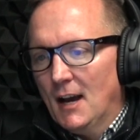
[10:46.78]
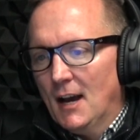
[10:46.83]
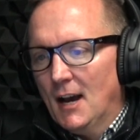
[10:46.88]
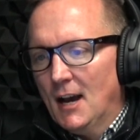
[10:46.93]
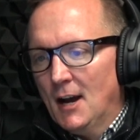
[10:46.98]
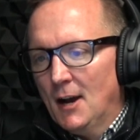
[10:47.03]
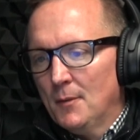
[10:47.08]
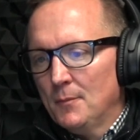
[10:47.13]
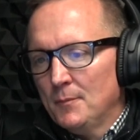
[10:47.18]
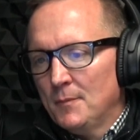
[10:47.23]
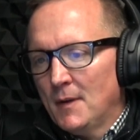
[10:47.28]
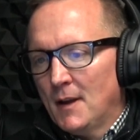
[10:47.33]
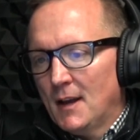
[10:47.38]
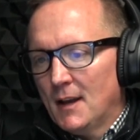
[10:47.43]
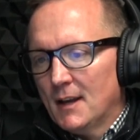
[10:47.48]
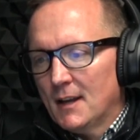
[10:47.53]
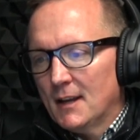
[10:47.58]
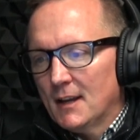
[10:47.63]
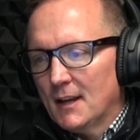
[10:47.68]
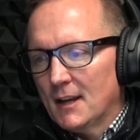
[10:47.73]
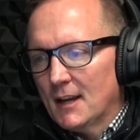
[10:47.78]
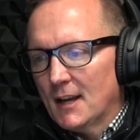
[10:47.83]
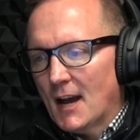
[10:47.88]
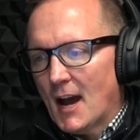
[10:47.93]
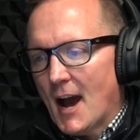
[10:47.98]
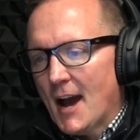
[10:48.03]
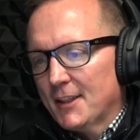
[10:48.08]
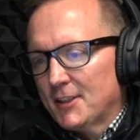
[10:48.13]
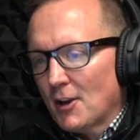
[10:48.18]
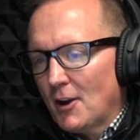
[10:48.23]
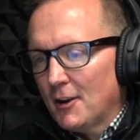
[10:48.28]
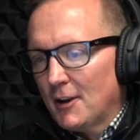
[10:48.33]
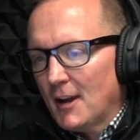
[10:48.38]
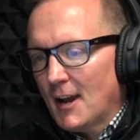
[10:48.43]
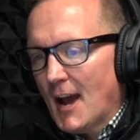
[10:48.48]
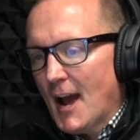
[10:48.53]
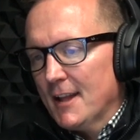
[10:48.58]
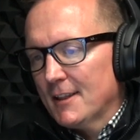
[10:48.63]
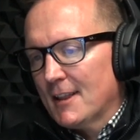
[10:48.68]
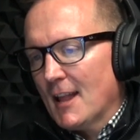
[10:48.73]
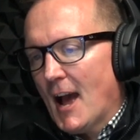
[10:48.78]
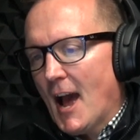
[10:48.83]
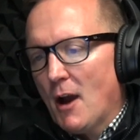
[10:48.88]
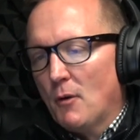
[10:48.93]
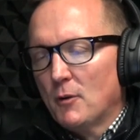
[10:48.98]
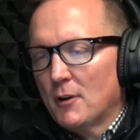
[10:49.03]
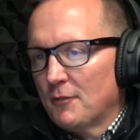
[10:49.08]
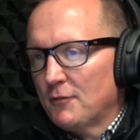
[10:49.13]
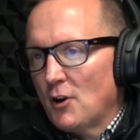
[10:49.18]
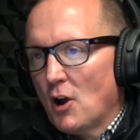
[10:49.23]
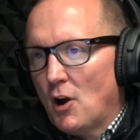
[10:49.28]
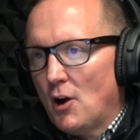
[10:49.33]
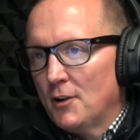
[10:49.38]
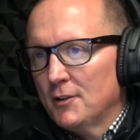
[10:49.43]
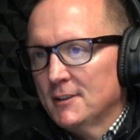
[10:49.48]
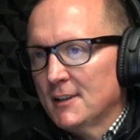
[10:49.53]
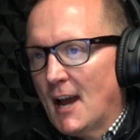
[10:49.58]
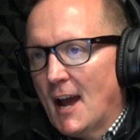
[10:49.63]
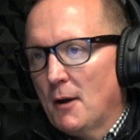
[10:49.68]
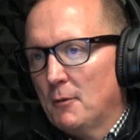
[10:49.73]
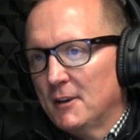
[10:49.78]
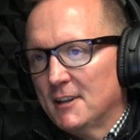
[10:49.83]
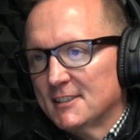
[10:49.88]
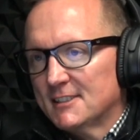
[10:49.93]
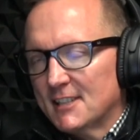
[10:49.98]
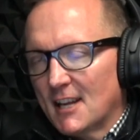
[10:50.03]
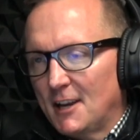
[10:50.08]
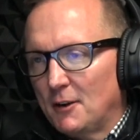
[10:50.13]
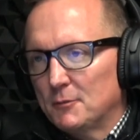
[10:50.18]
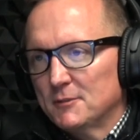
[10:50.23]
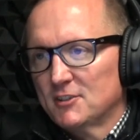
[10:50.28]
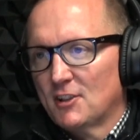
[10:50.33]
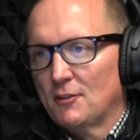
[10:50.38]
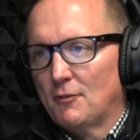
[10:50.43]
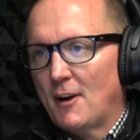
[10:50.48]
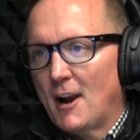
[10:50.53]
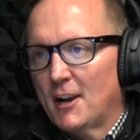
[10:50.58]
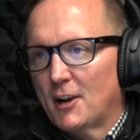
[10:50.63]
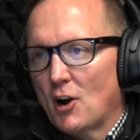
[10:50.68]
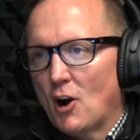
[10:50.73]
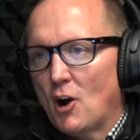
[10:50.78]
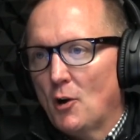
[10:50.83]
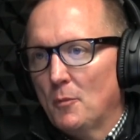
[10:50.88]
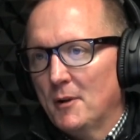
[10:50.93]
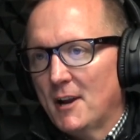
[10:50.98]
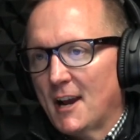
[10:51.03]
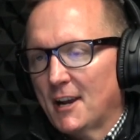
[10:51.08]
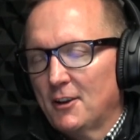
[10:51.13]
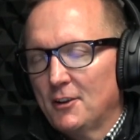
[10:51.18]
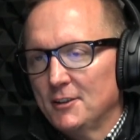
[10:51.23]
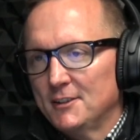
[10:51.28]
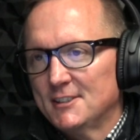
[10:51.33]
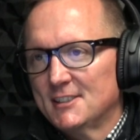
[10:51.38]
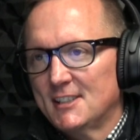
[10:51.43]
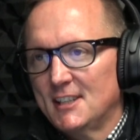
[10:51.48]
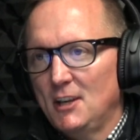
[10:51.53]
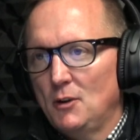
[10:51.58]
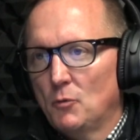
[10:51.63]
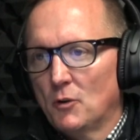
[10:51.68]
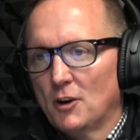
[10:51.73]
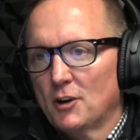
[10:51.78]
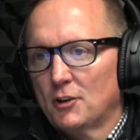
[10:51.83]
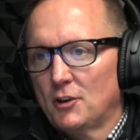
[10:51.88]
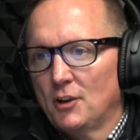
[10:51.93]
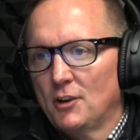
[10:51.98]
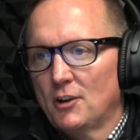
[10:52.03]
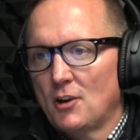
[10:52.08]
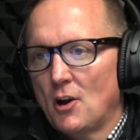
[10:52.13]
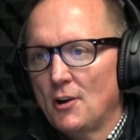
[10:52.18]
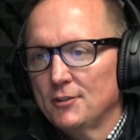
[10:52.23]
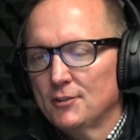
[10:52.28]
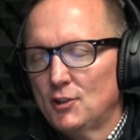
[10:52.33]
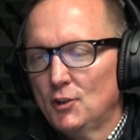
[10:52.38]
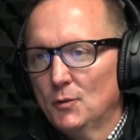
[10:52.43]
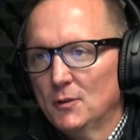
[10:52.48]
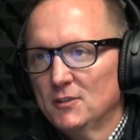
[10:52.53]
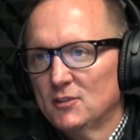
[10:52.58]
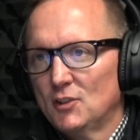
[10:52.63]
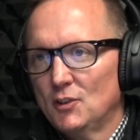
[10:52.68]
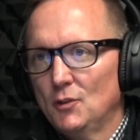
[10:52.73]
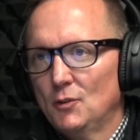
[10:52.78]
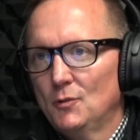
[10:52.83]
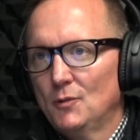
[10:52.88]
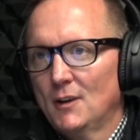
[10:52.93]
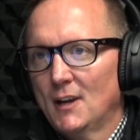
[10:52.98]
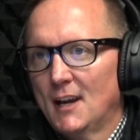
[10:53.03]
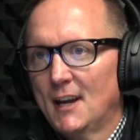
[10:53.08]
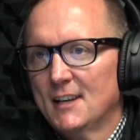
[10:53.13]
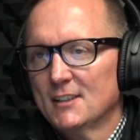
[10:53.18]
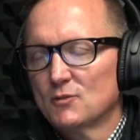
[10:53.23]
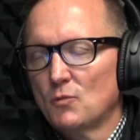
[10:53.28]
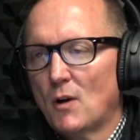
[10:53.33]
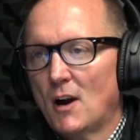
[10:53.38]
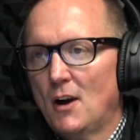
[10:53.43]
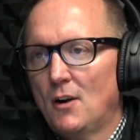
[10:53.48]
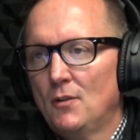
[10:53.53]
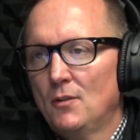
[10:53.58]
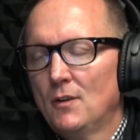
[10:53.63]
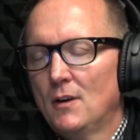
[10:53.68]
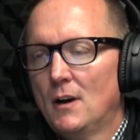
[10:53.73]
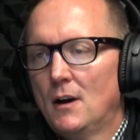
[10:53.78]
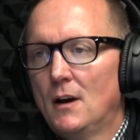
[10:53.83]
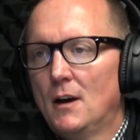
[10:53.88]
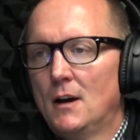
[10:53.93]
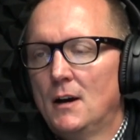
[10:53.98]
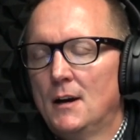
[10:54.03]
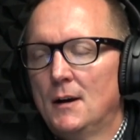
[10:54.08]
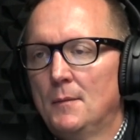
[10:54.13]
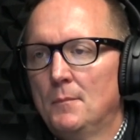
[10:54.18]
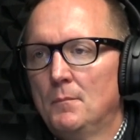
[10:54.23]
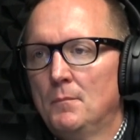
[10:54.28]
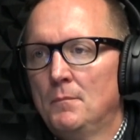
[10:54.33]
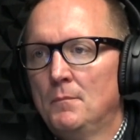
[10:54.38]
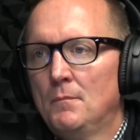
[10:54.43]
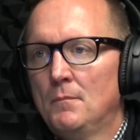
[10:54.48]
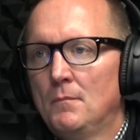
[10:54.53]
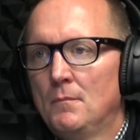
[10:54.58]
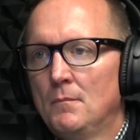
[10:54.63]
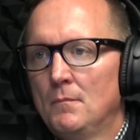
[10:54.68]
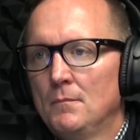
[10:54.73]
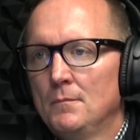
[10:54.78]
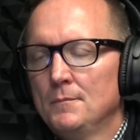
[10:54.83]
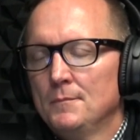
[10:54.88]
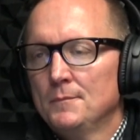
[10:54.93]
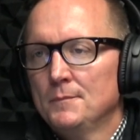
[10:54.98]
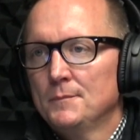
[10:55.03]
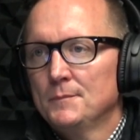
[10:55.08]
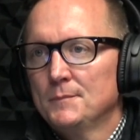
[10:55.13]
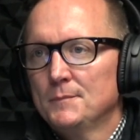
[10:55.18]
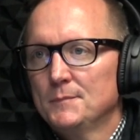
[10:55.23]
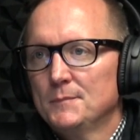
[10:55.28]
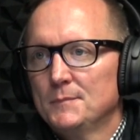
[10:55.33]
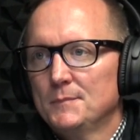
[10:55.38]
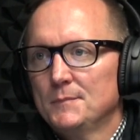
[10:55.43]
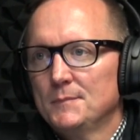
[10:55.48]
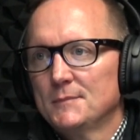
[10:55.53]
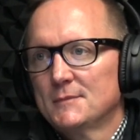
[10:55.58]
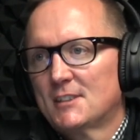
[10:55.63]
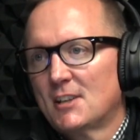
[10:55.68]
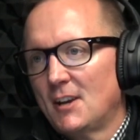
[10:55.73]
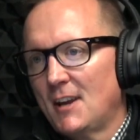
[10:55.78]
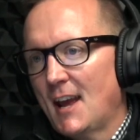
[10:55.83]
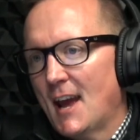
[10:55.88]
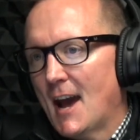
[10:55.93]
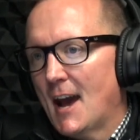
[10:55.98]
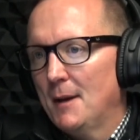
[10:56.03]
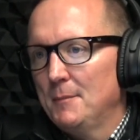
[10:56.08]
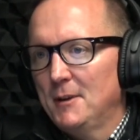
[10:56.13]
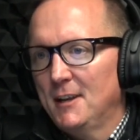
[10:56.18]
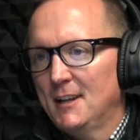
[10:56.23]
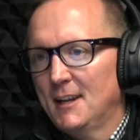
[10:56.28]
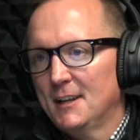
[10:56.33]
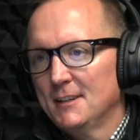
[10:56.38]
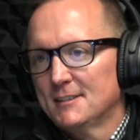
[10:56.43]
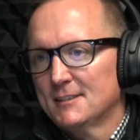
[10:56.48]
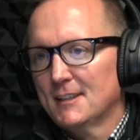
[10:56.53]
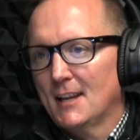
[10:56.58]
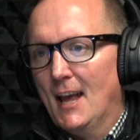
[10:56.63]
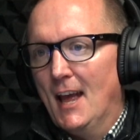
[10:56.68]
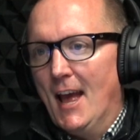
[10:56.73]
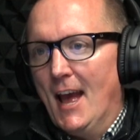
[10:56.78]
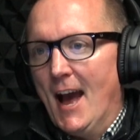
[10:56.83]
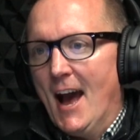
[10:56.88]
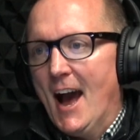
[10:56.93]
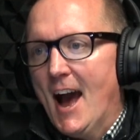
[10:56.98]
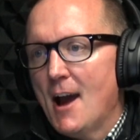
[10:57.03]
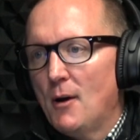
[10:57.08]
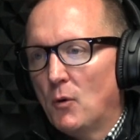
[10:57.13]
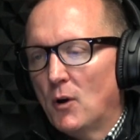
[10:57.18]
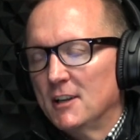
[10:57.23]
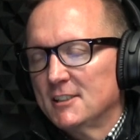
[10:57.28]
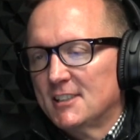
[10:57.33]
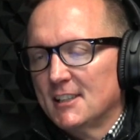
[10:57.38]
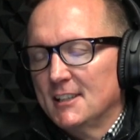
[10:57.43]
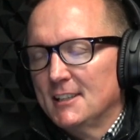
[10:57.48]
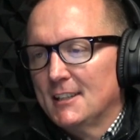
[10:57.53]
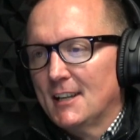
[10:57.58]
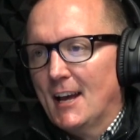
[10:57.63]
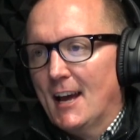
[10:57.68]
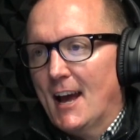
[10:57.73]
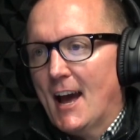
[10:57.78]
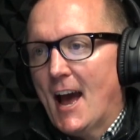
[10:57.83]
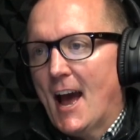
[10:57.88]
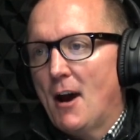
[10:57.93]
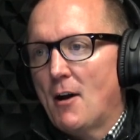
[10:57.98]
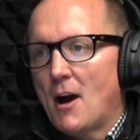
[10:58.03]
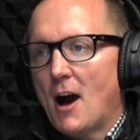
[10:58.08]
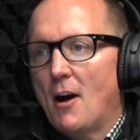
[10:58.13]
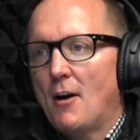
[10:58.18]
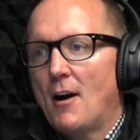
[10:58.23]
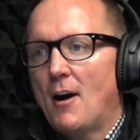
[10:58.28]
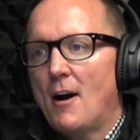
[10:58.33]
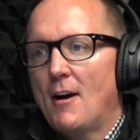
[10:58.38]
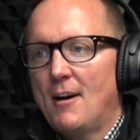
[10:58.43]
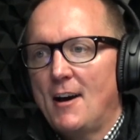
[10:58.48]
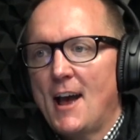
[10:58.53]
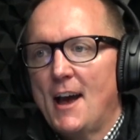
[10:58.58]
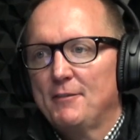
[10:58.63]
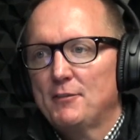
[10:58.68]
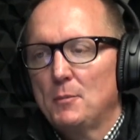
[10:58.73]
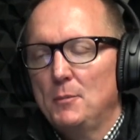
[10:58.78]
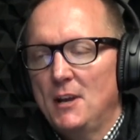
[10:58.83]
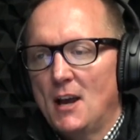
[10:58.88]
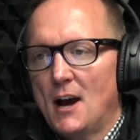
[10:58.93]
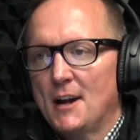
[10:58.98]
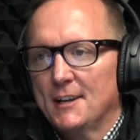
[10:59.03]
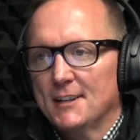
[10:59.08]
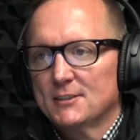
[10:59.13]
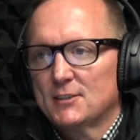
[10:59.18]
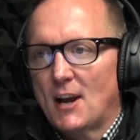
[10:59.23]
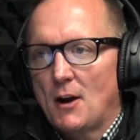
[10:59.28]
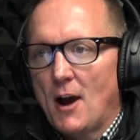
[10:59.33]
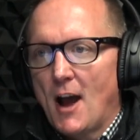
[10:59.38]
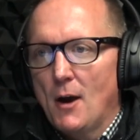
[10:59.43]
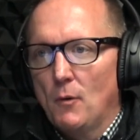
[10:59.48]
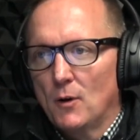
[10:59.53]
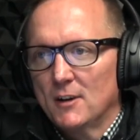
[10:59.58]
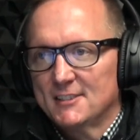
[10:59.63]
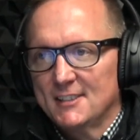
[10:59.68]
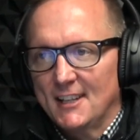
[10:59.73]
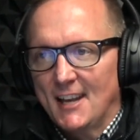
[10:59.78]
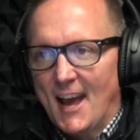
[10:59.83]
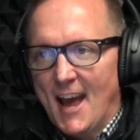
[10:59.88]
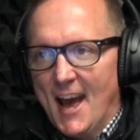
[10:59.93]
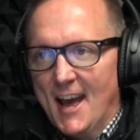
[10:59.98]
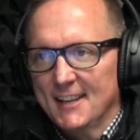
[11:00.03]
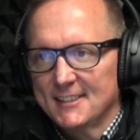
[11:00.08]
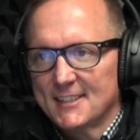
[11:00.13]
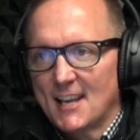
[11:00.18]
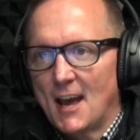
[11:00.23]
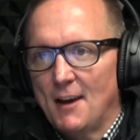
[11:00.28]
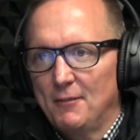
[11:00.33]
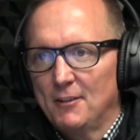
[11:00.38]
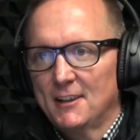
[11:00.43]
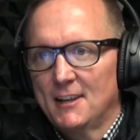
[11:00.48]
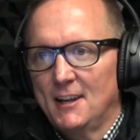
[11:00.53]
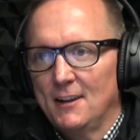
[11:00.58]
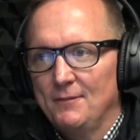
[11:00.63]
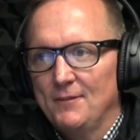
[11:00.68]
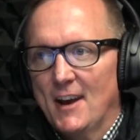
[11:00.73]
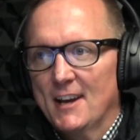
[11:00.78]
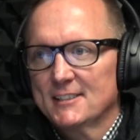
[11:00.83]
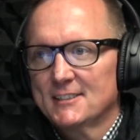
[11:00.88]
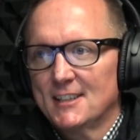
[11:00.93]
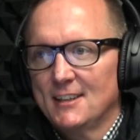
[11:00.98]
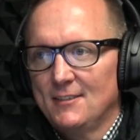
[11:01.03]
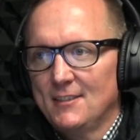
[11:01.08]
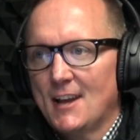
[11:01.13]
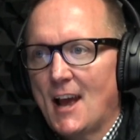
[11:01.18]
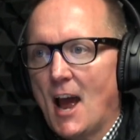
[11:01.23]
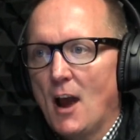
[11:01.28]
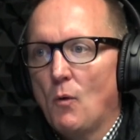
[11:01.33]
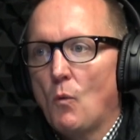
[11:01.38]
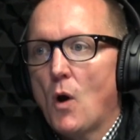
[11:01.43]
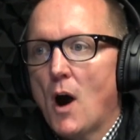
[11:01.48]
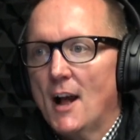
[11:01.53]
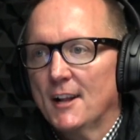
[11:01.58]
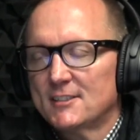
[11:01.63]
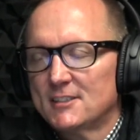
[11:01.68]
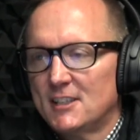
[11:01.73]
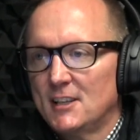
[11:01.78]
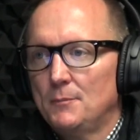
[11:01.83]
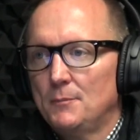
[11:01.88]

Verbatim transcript: Um, I thought it, I I would have gone. I would have said it was the right call, but I could see where it could have gone two and two as well. Um, mm-hmm. So yeah, I mean, it's I wasn't. I, I'll, I'll, have to be honest. I wasn't as heavily invested. In I watched